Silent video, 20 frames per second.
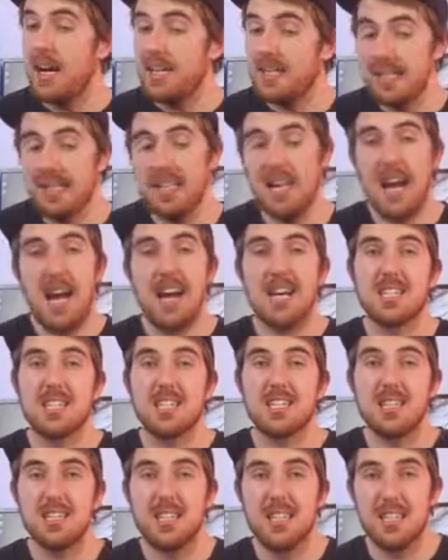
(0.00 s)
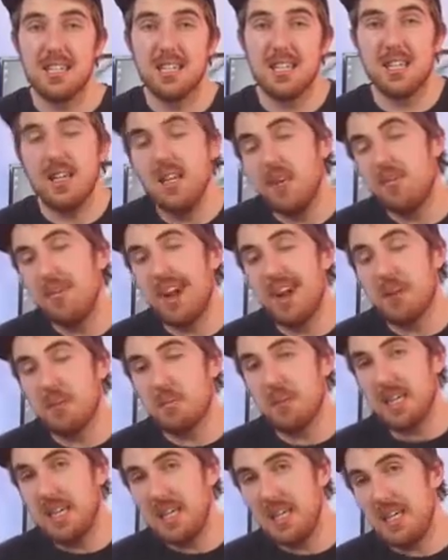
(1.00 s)
I did actually leave a
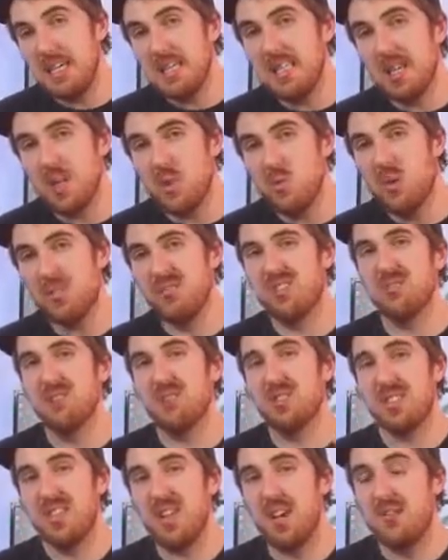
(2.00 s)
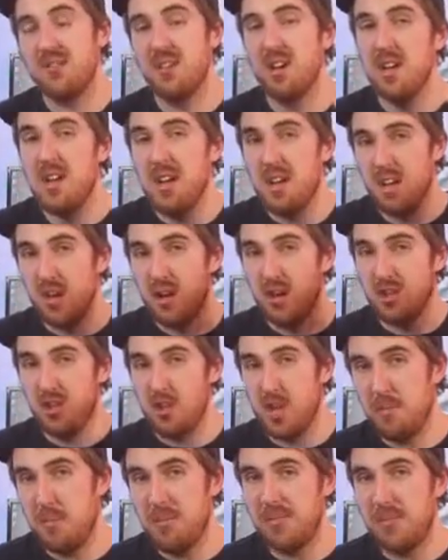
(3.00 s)
PC with some stuff on
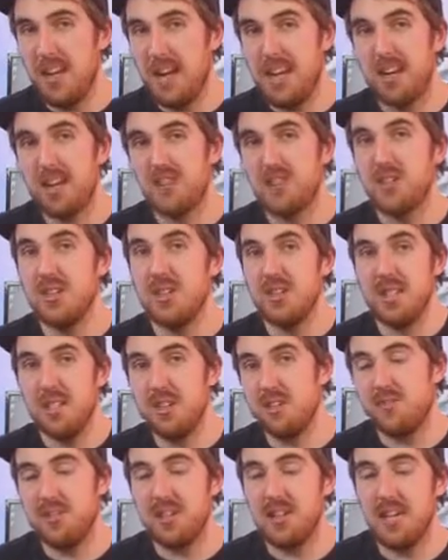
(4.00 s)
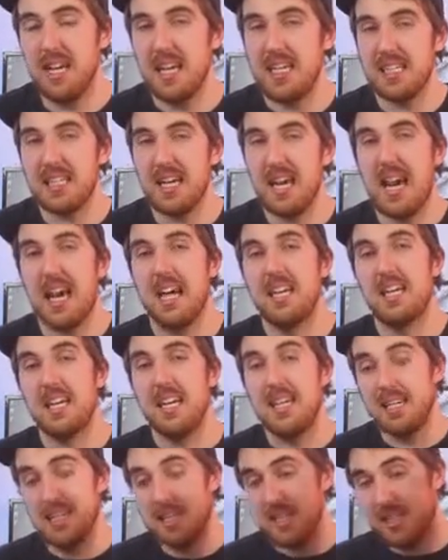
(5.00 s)
top of that underneath the desk, and
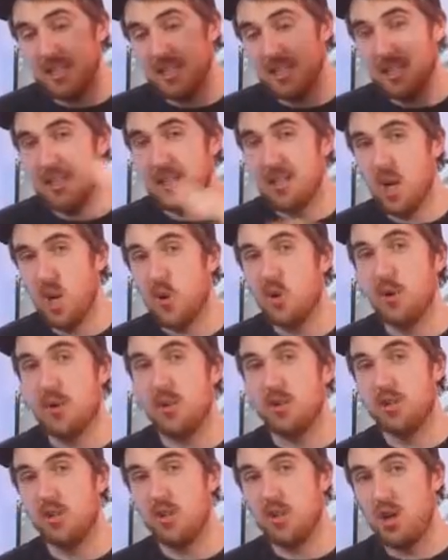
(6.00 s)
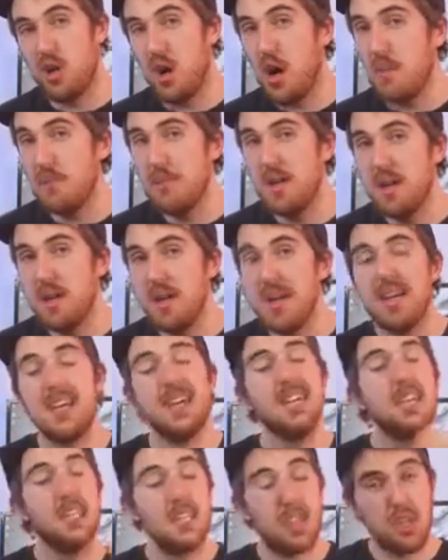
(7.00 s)
it did lower on top.
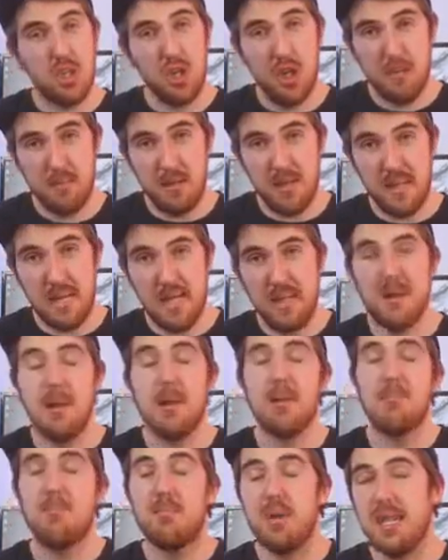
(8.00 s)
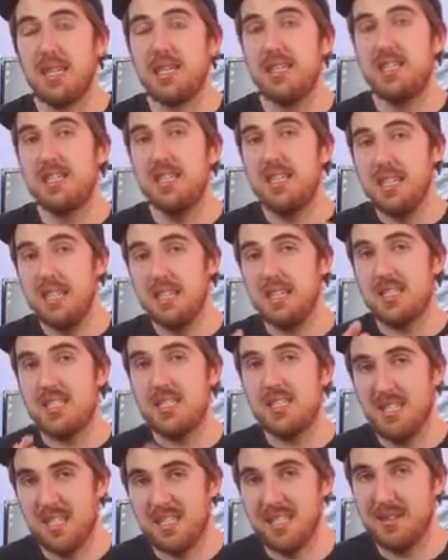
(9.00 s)
It did stop again, but
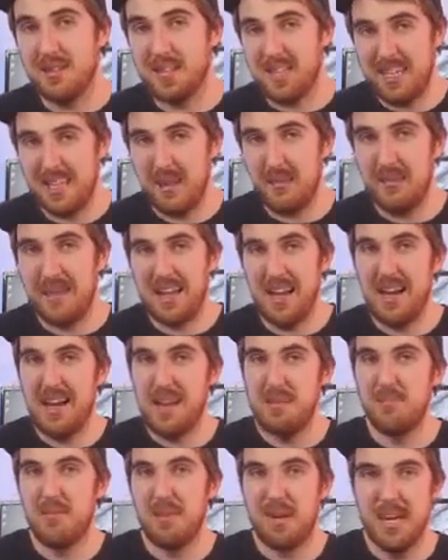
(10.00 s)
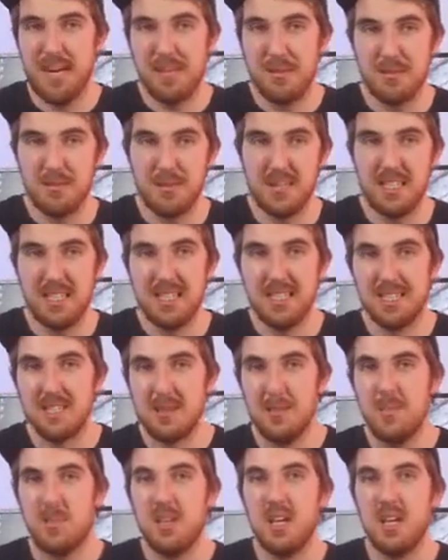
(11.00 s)
yes, just keep that in mind, please.